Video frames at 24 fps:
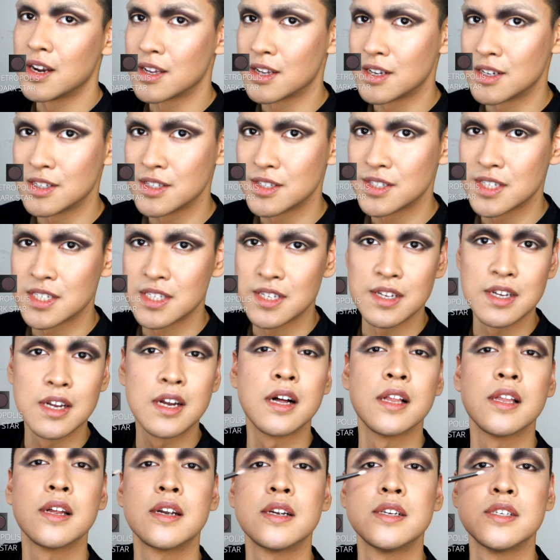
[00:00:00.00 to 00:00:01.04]
I'm gonna use the same
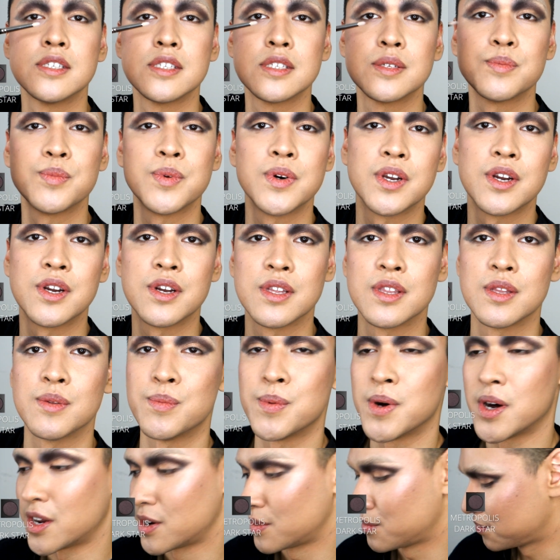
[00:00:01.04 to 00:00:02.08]
color and just put it on the
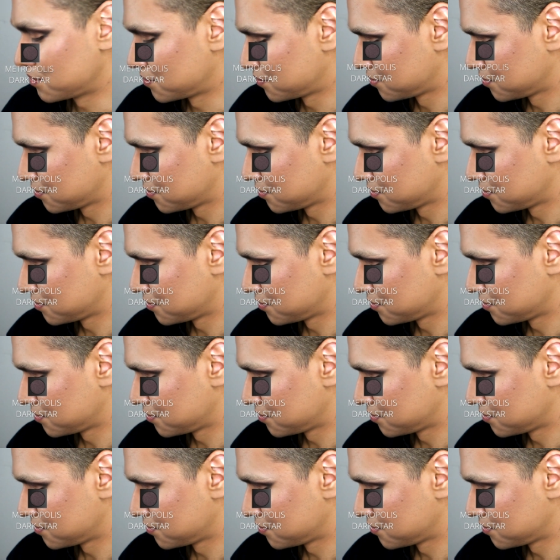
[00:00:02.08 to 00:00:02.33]
bottom.